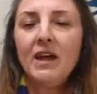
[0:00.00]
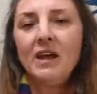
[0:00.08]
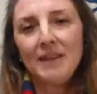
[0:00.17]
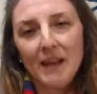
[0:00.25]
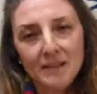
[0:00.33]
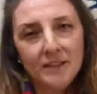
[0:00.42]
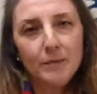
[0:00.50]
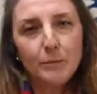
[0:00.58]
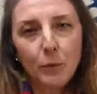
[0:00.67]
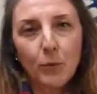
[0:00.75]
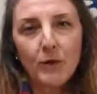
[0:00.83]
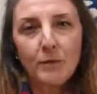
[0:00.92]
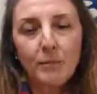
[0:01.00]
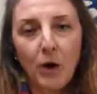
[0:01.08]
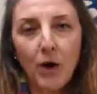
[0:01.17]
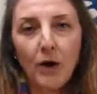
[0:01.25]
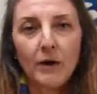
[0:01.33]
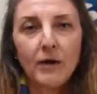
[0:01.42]
That's an important
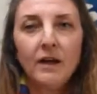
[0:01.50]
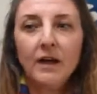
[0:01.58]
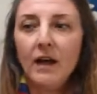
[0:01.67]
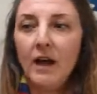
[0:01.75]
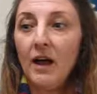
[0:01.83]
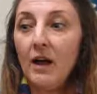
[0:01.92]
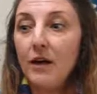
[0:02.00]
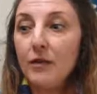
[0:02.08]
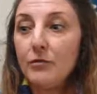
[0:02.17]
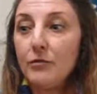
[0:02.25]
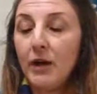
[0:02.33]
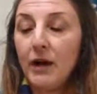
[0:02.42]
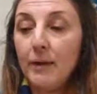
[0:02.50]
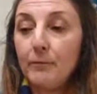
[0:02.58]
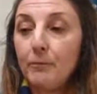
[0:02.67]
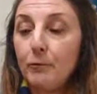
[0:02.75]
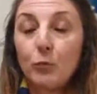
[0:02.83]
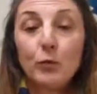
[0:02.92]
part of
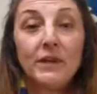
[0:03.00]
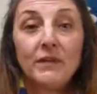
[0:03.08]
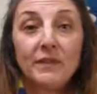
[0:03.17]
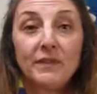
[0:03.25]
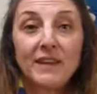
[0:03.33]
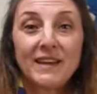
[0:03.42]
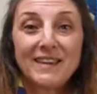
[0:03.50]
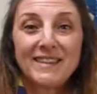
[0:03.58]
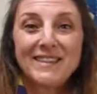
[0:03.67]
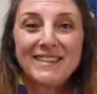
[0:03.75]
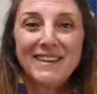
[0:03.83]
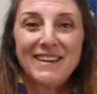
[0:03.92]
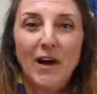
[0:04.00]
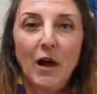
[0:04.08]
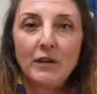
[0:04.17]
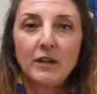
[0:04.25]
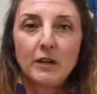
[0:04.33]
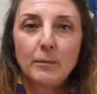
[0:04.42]
written things
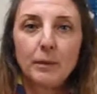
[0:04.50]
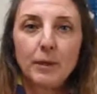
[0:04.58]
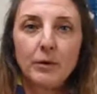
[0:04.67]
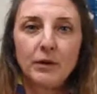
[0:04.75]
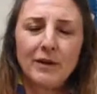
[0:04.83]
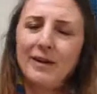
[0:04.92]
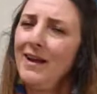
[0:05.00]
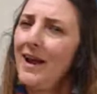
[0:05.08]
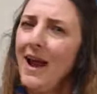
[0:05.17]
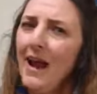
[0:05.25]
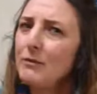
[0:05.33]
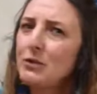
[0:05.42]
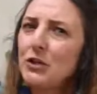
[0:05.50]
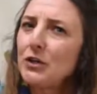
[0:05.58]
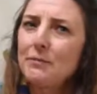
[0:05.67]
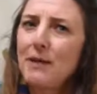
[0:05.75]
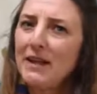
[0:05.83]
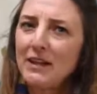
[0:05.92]
on the computer. I'm sure
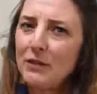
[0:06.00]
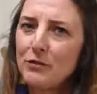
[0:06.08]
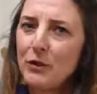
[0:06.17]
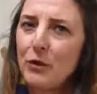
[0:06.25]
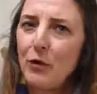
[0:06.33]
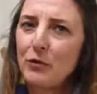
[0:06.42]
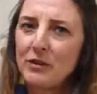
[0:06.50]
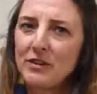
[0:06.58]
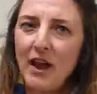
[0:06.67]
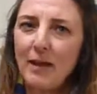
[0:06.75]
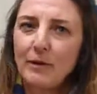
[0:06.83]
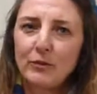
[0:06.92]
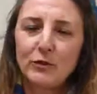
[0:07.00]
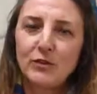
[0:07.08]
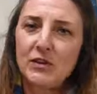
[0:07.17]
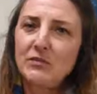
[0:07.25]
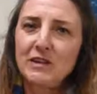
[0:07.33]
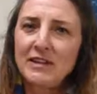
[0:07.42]
many of you over time have
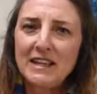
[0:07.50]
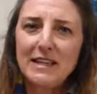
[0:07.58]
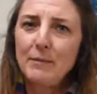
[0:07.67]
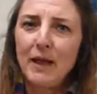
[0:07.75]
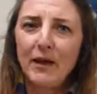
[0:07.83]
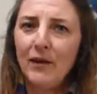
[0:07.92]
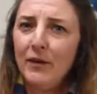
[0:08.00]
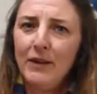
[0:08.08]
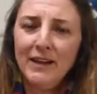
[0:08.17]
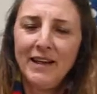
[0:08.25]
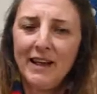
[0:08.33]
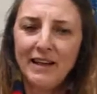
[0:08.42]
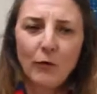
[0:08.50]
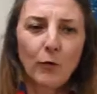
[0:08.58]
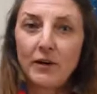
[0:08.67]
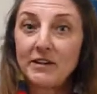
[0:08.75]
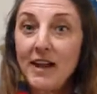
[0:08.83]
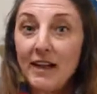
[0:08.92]
received an email
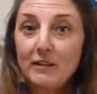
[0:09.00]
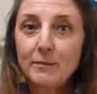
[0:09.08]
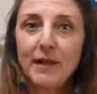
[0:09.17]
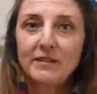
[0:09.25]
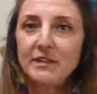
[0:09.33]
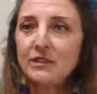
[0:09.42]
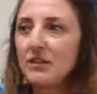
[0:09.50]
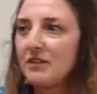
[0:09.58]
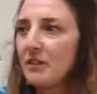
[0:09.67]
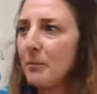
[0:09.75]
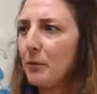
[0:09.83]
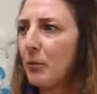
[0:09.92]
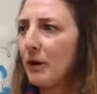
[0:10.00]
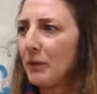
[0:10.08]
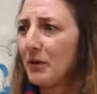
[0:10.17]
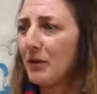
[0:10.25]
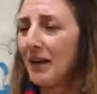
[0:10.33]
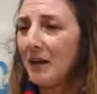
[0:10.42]
or a text message at some point where
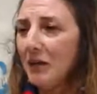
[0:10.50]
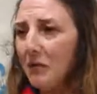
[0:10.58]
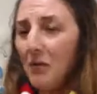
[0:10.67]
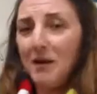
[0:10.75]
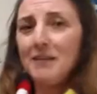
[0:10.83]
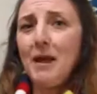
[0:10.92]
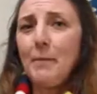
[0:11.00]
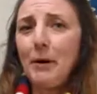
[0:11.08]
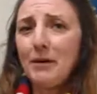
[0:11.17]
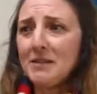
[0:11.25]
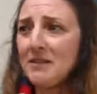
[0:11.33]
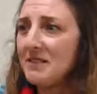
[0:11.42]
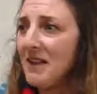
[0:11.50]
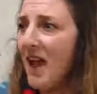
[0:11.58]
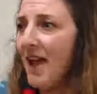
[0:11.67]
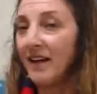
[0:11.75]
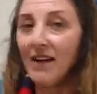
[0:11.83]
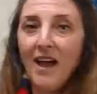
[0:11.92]
you're like, what is that person
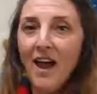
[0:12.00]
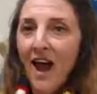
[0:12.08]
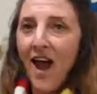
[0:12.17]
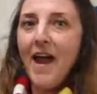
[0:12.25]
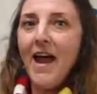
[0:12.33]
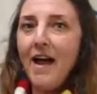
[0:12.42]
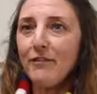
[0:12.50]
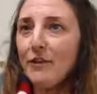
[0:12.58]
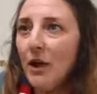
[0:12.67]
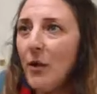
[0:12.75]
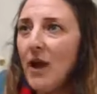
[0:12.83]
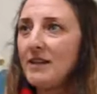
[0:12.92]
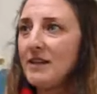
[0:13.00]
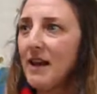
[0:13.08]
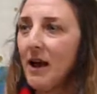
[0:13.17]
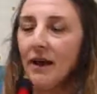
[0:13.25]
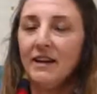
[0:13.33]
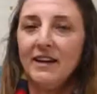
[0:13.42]
saying? I have no
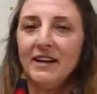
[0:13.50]
idea.